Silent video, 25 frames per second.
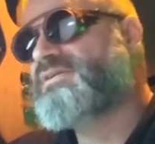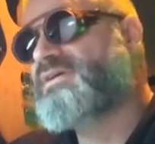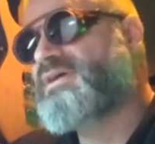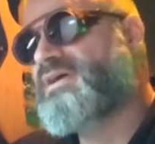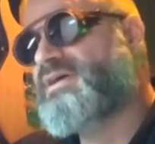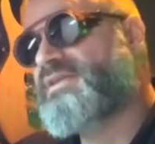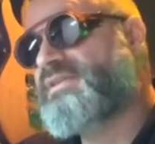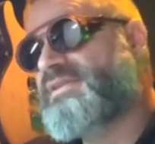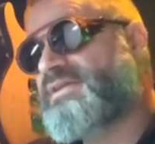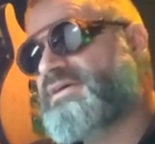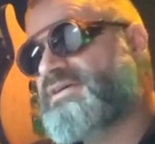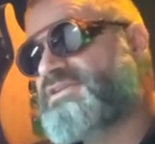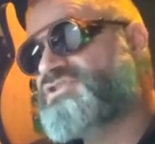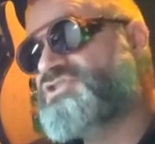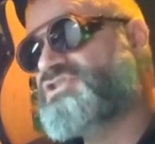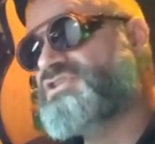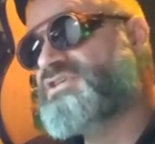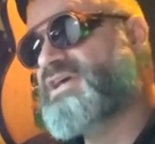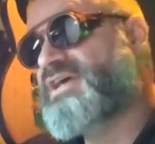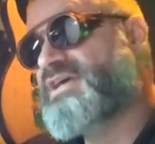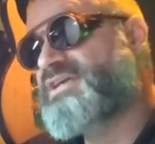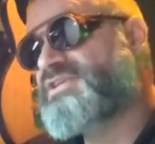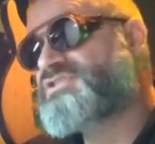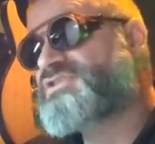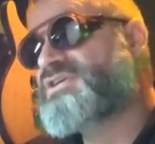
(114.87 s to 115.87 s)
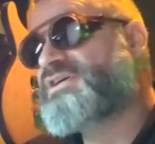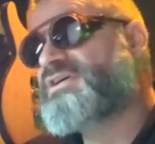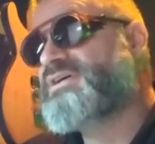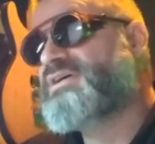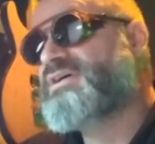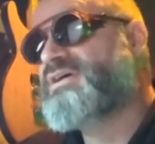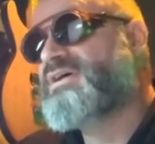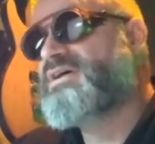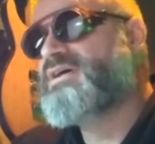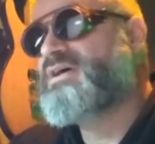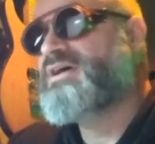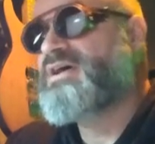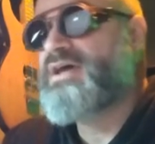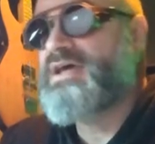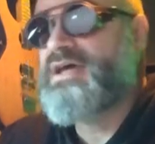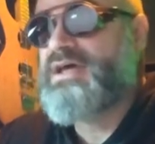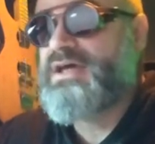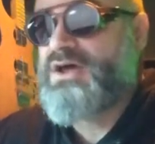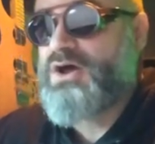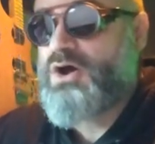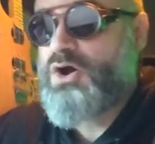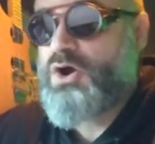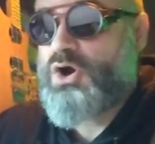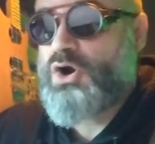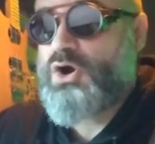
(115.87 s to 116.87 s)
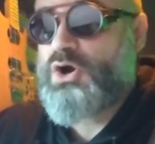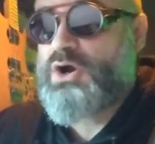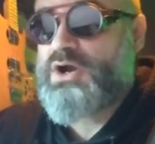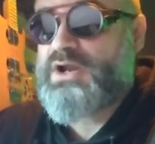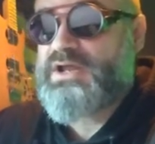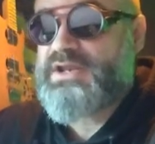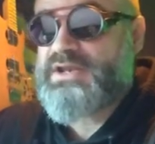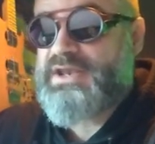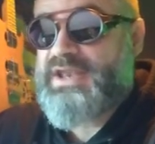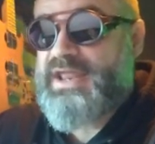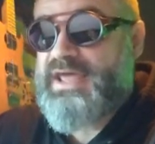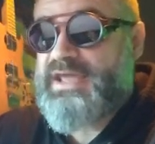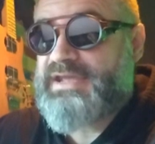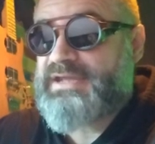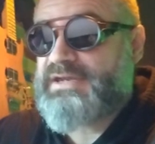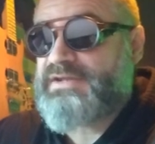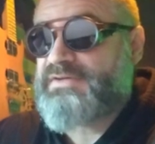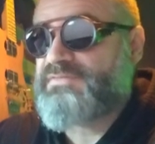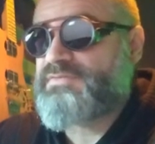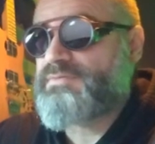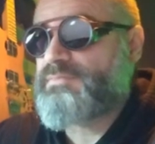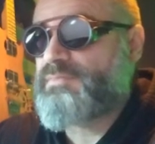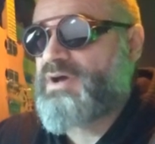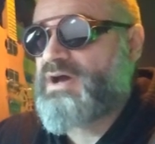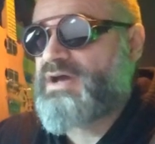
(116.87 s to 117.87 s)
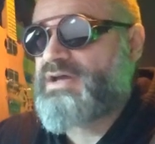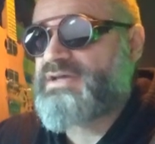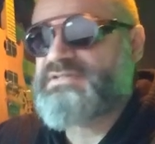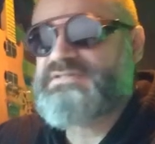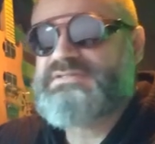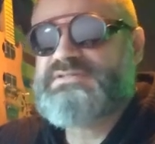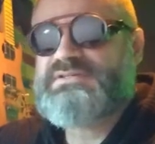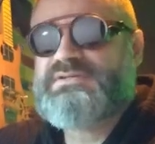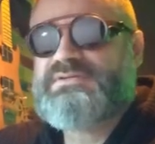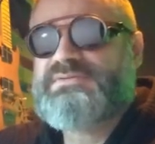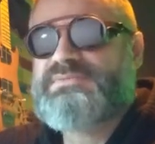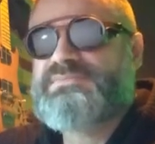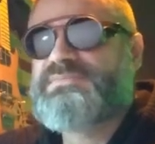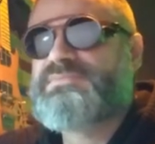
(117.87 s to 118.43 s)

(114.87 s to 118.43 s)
in the GHR negative mice.